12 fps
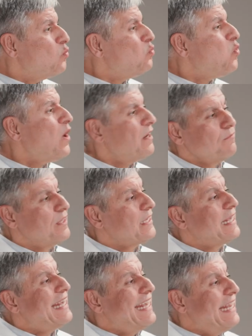One of the
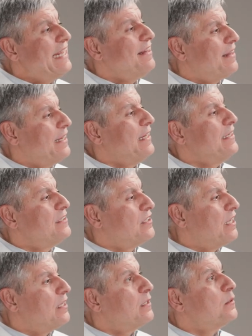key things,
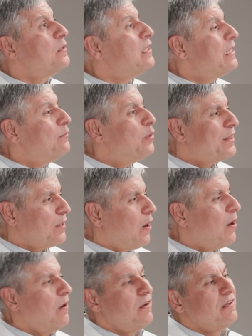though, with
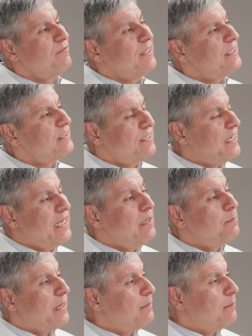all of this to
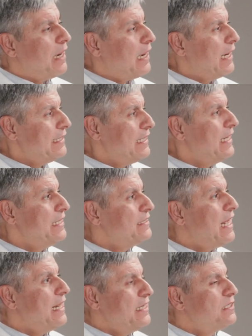keep in mind is
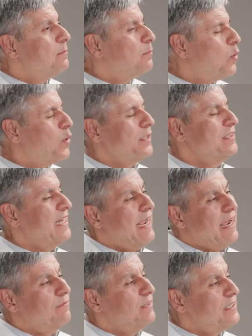that it's important to
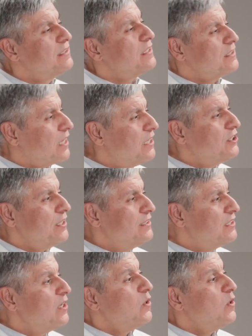have these discussions